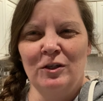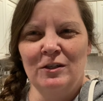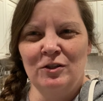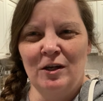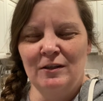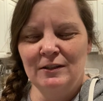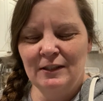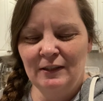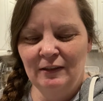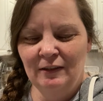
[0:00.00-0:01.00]
and
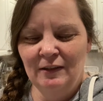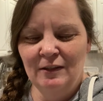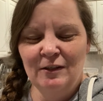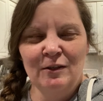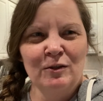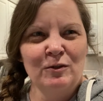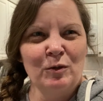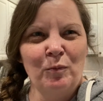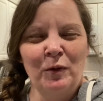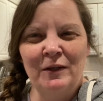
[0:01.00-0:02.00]
gelatin. So
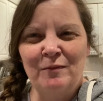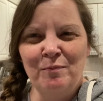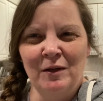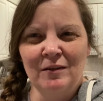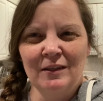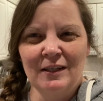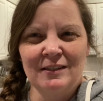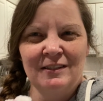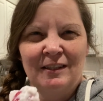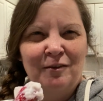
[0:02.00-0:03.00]
putting milk
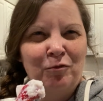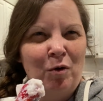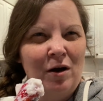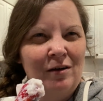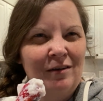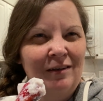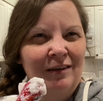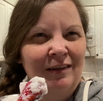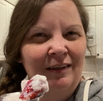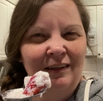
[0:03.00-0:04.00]
instead of water,
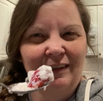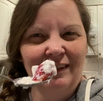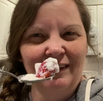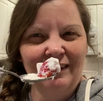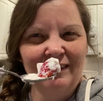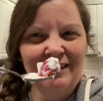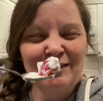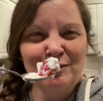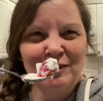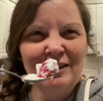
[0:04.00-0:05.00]

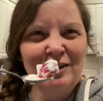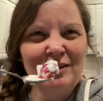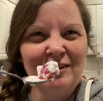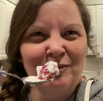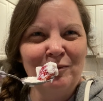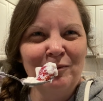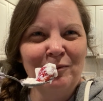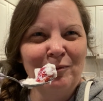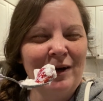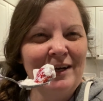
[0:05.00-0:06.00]
it's really good.
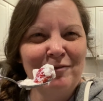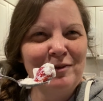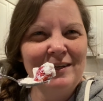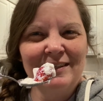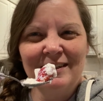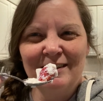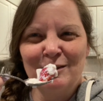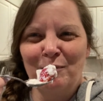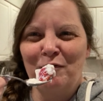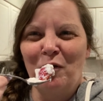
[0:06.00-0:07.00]
Why have we not done this
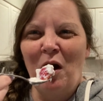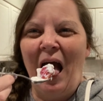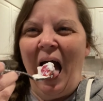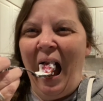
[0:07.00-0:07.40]
before?